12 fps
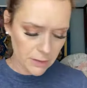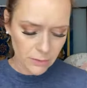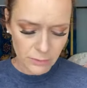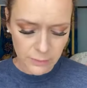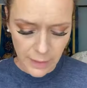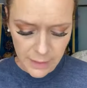to
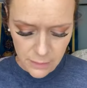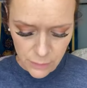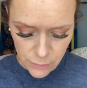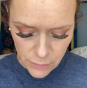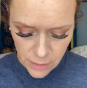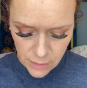use light
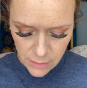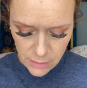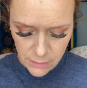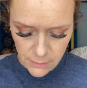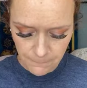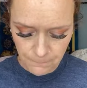nude.
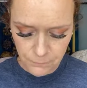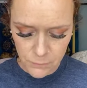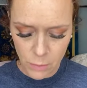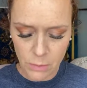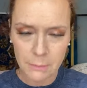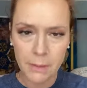
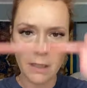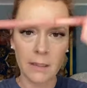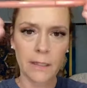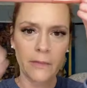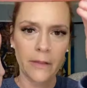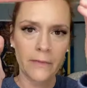Nope, I'm not.
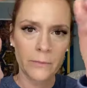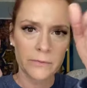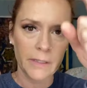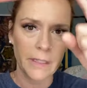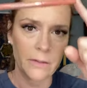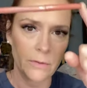I thought that was
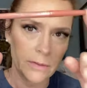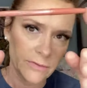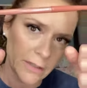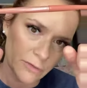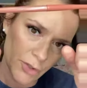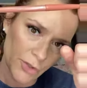light nude. It's
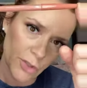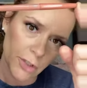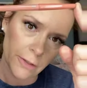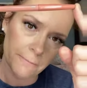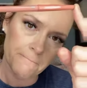actually sugar